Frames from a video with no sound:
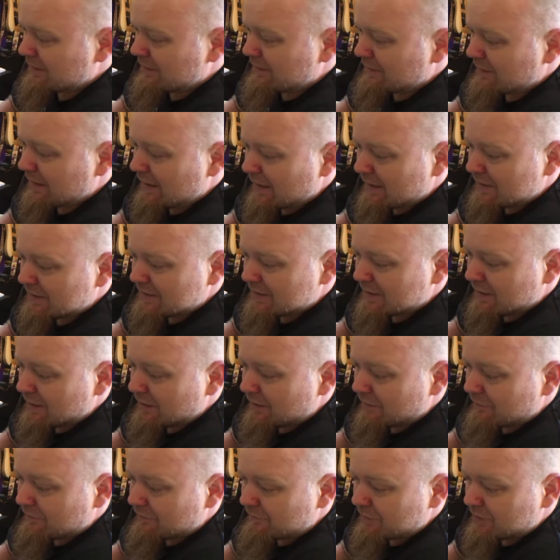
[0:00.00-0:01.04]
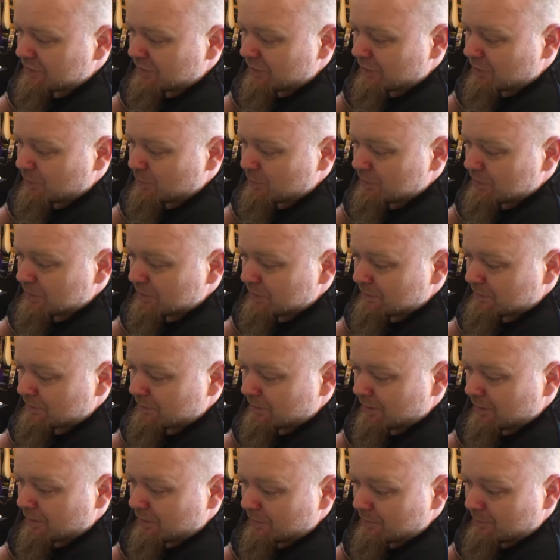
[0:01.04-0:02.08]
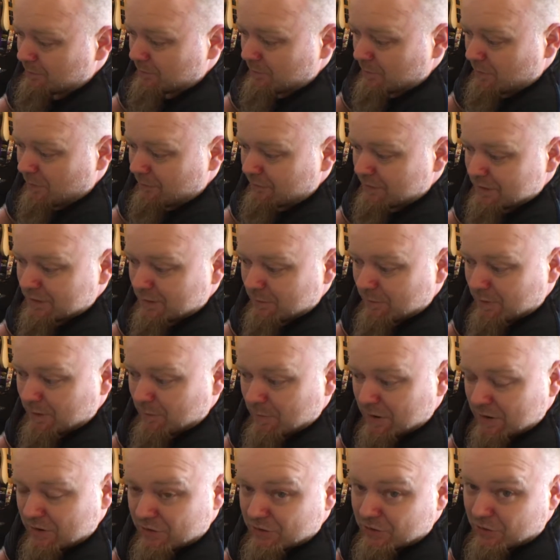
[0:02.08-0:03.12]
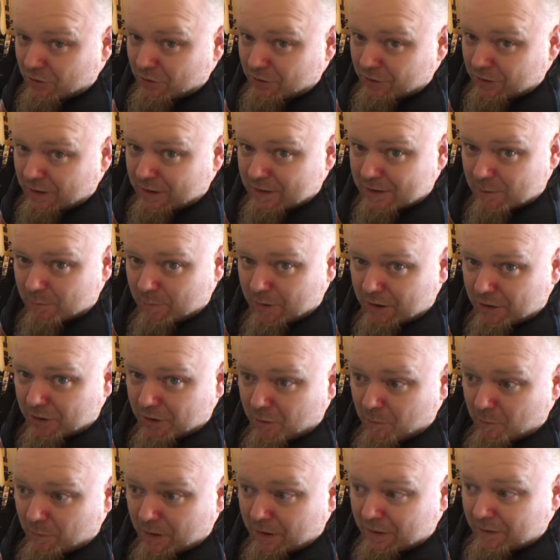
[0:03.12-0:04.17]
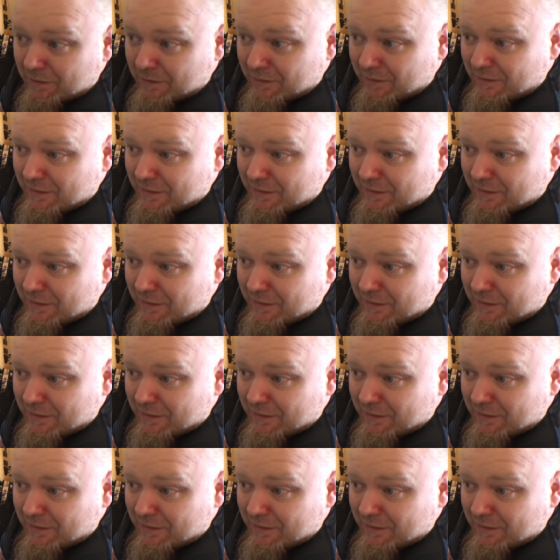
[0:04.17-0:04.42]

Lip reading: They are safe to use. Obviously with it being Sony, it's a big company.